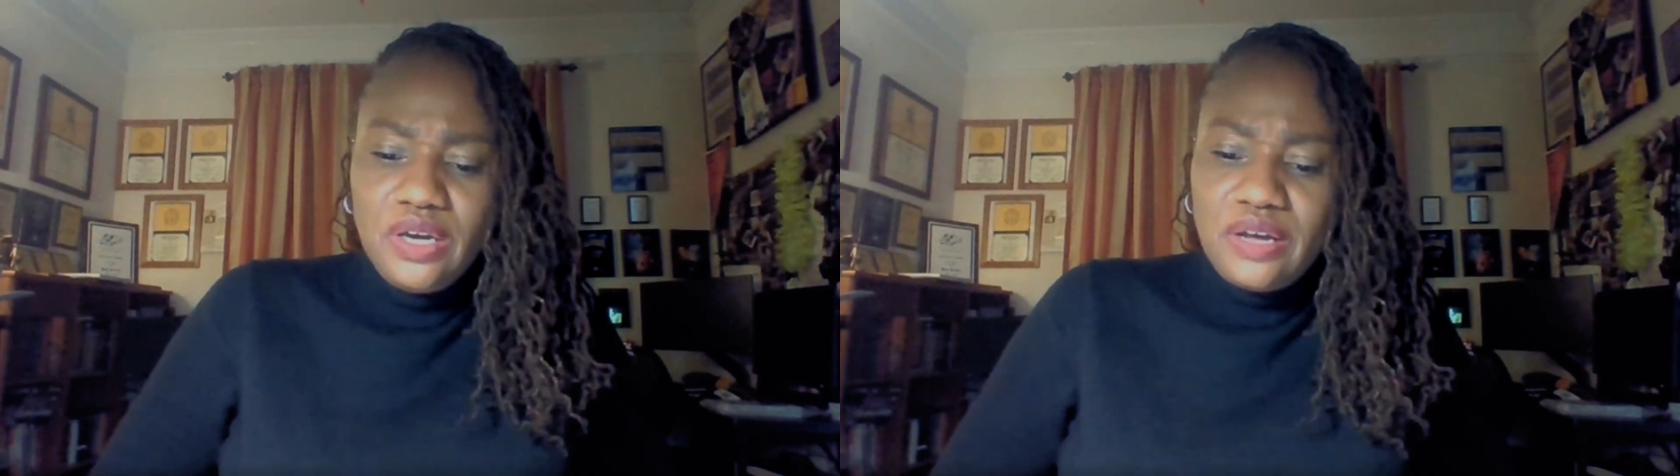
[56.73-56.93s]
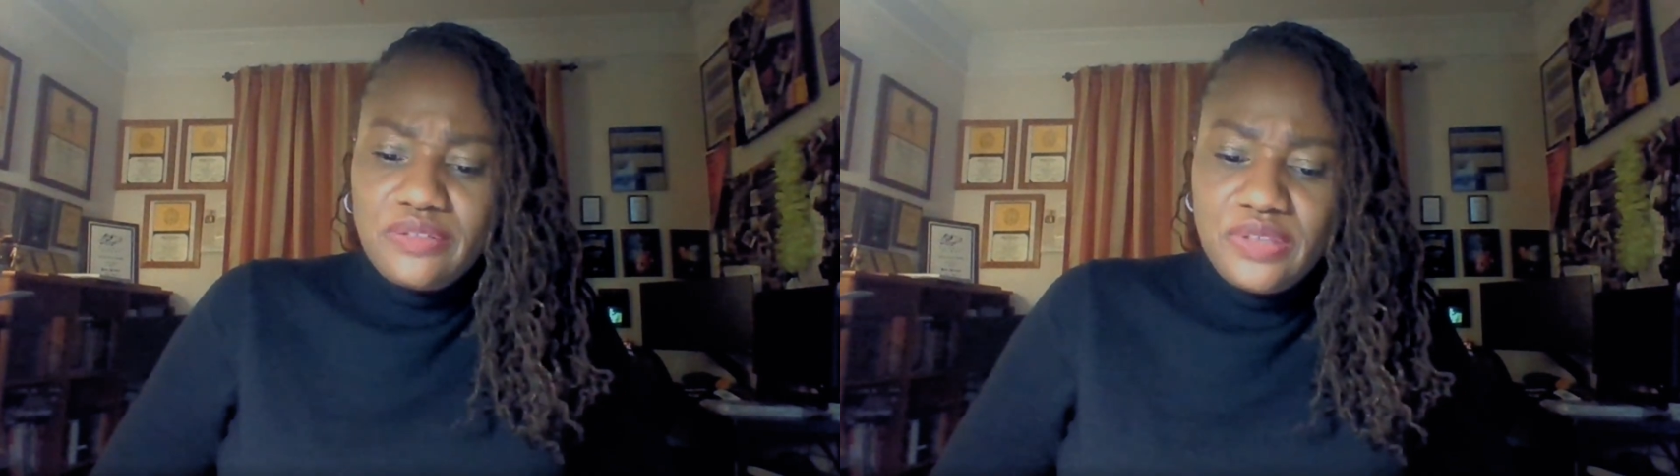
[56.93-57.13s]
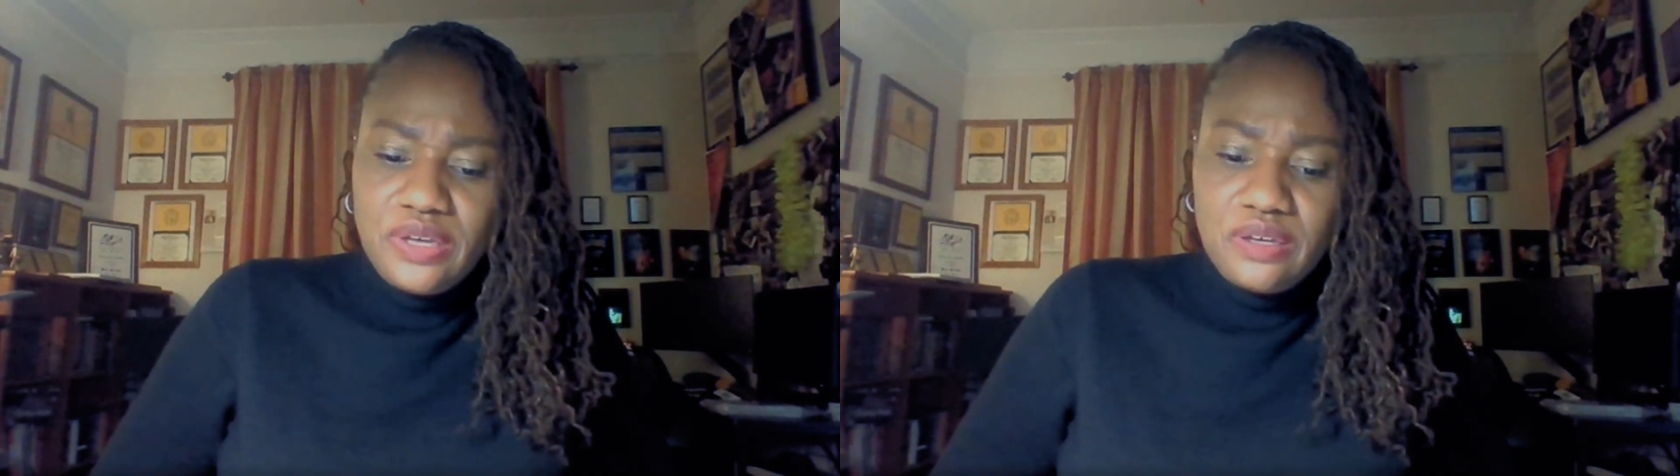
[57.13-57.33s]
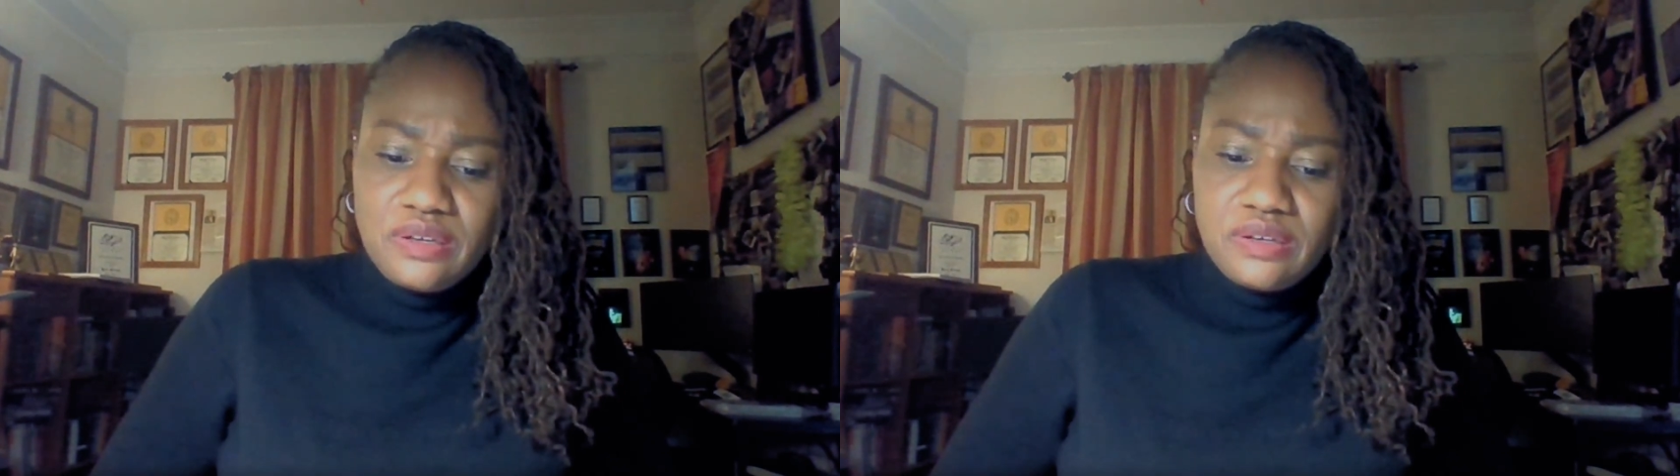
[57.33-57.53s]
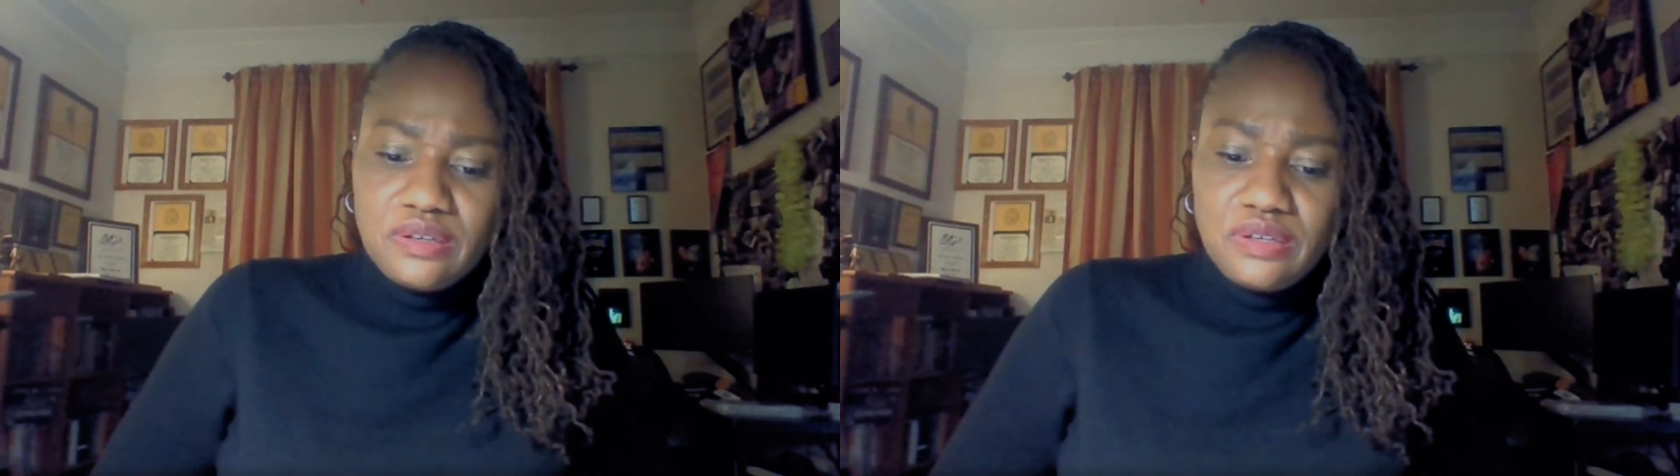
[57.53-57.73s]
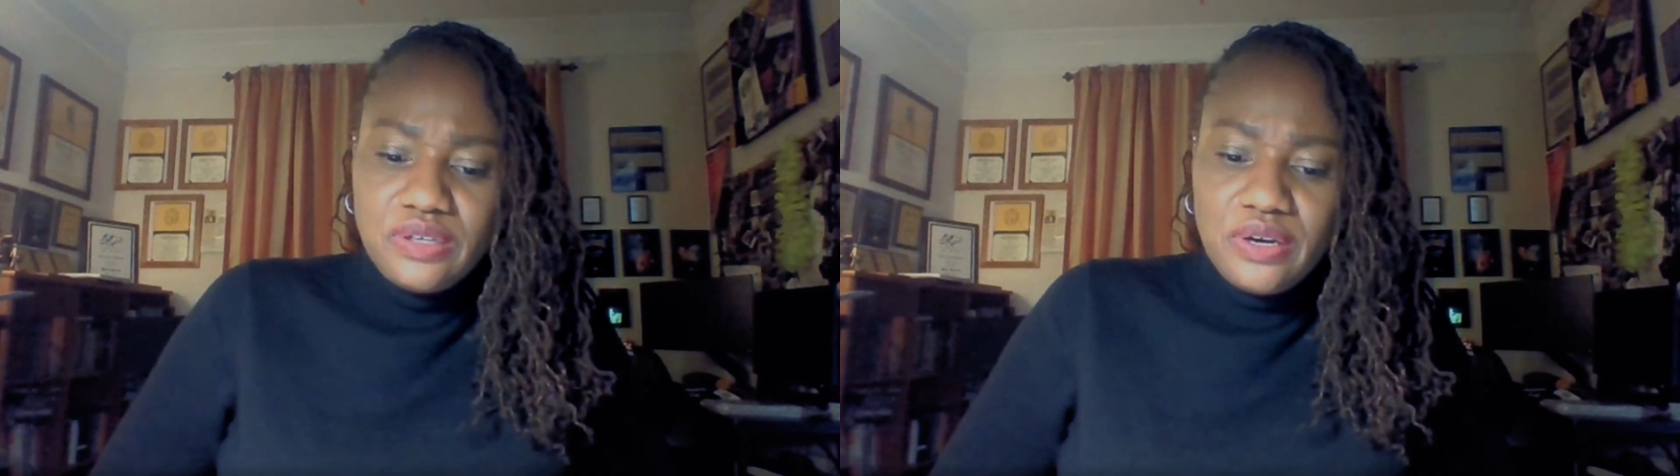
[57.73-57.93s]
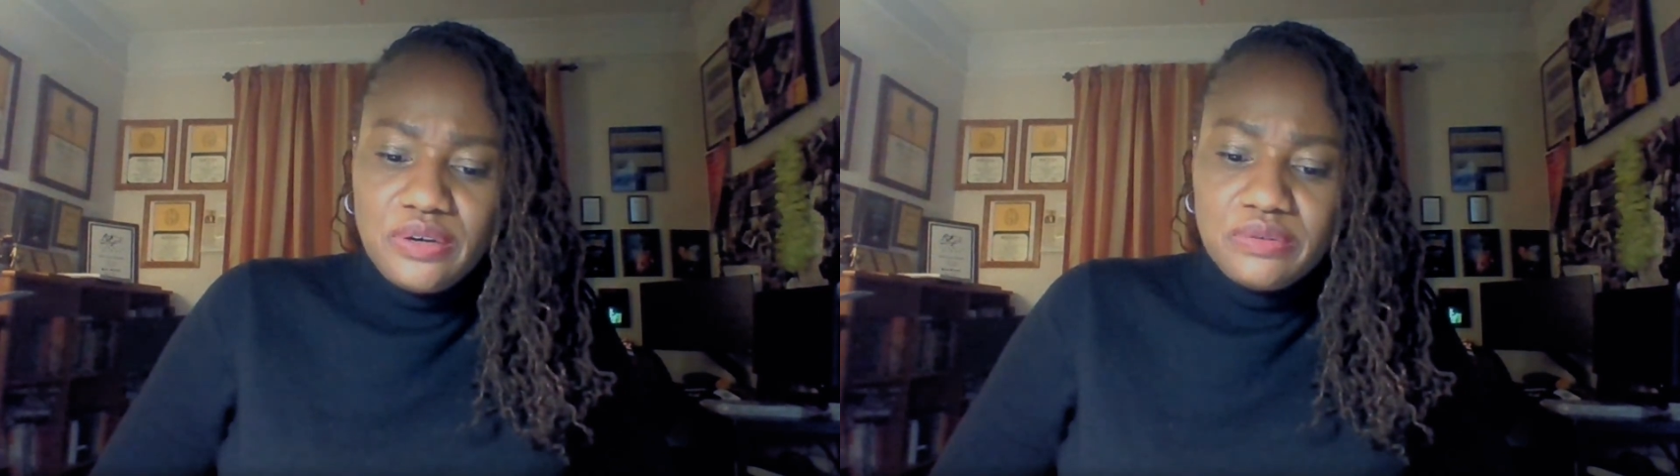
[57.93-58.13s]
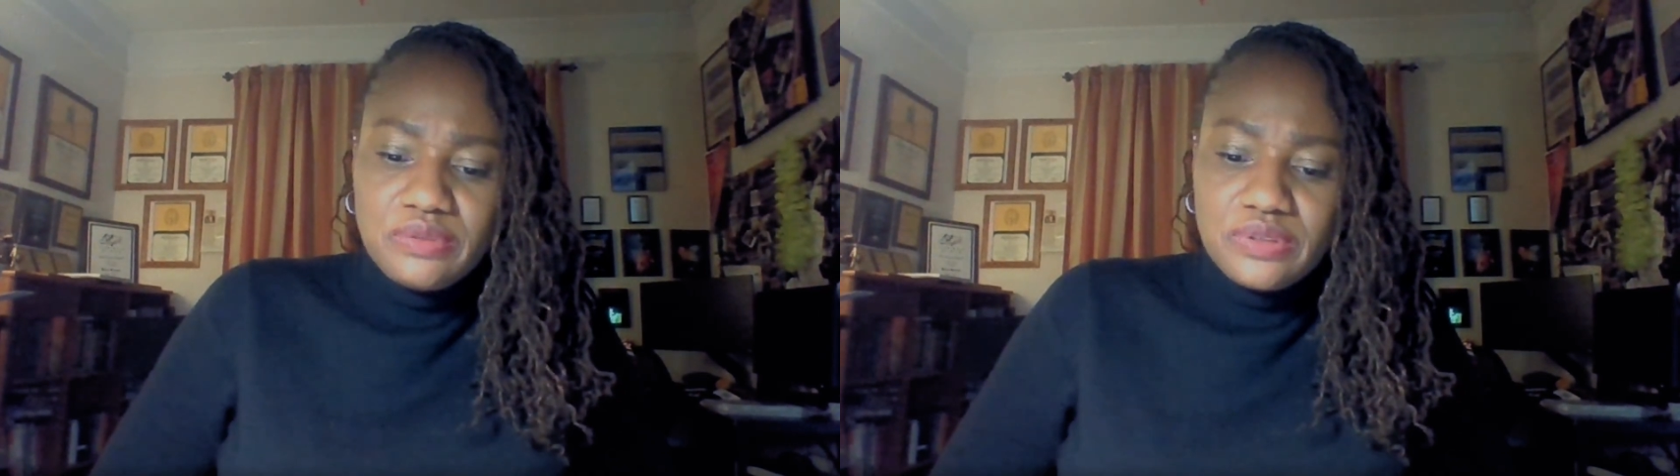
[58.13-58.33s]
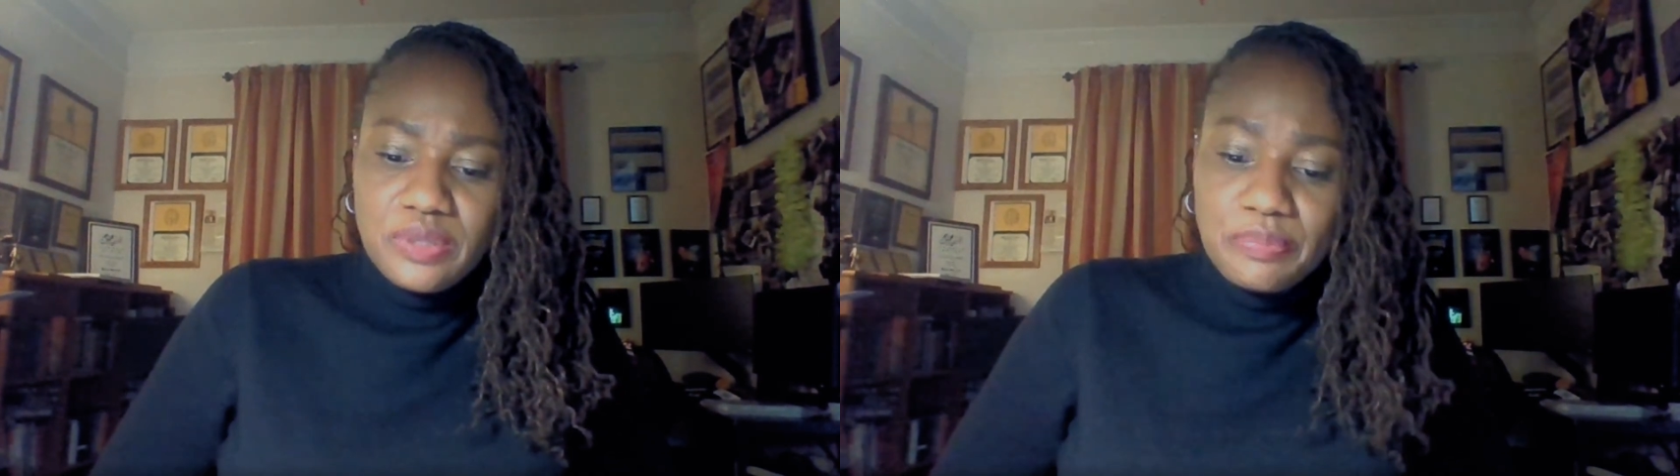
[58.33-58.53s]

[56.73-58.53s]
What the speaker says: I think, the